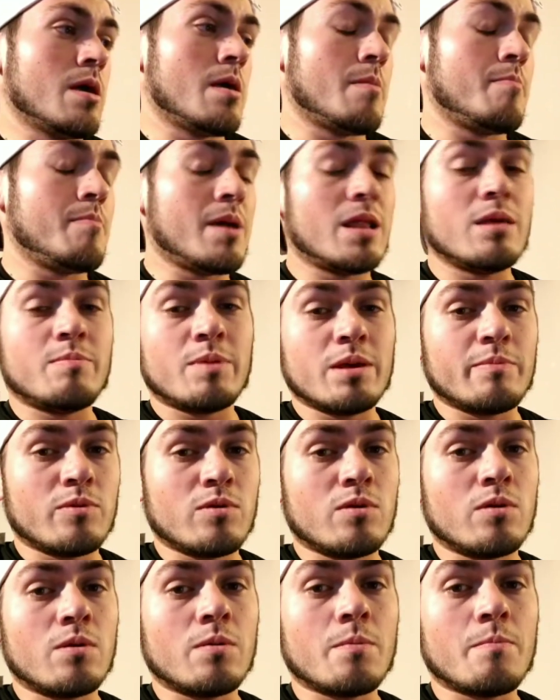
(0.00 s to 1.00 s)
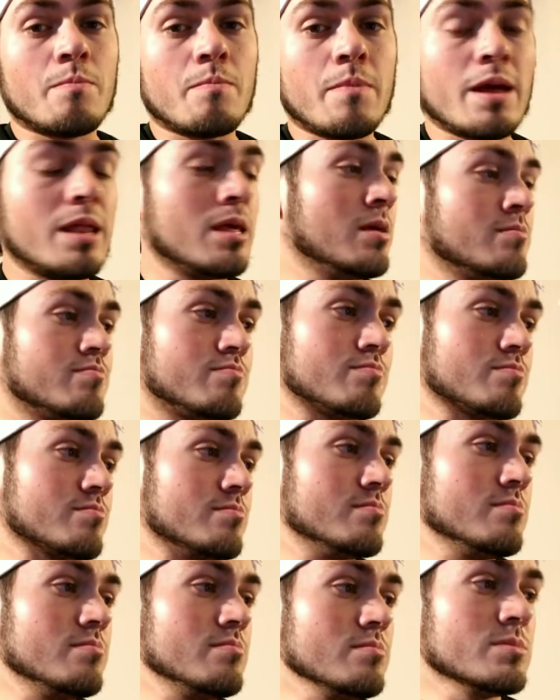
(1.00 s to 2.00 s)
many people, many
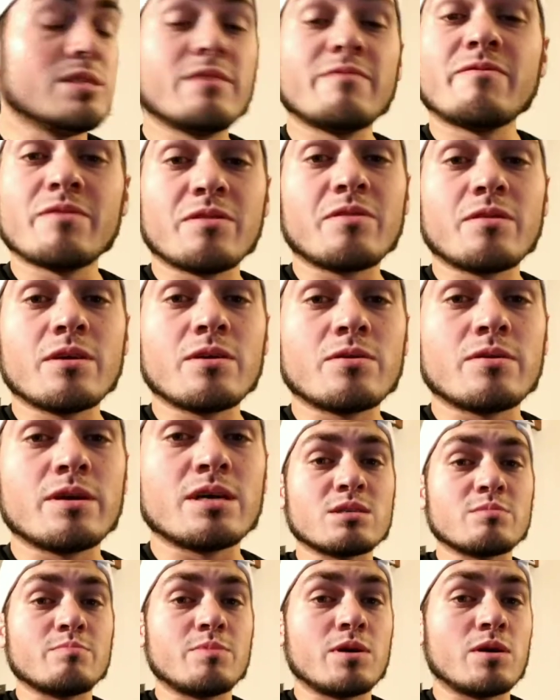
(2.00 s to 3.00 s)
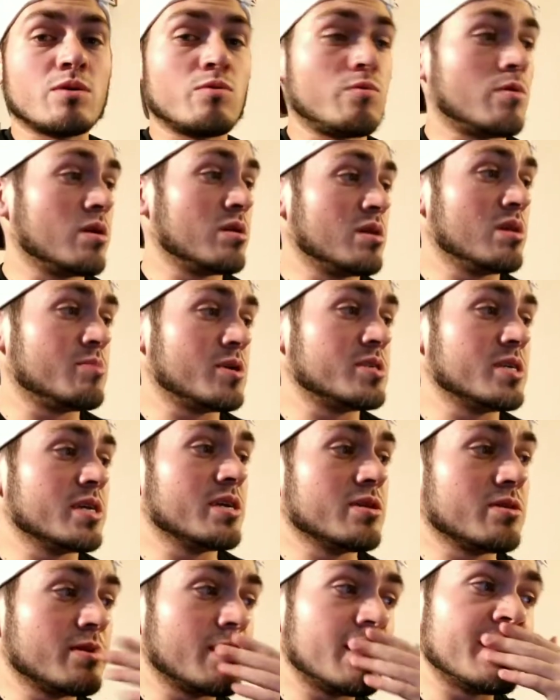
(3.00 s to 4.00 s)
different theorists, but one in
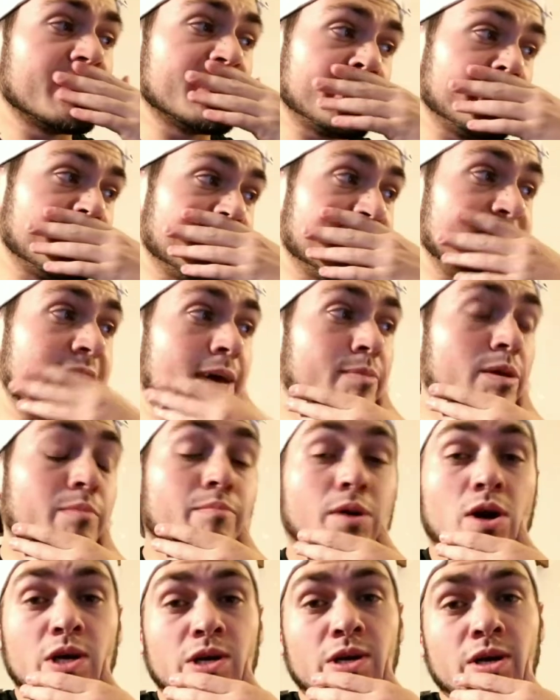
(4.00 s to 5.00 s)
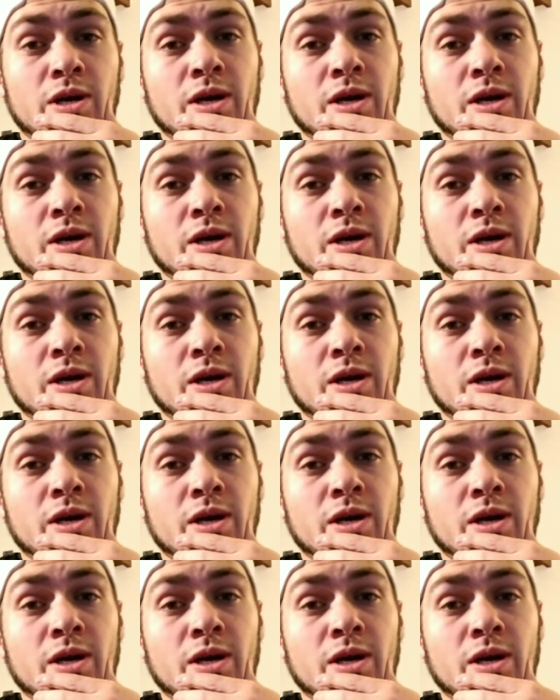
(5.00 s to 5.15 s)
particular is Debbie Barker,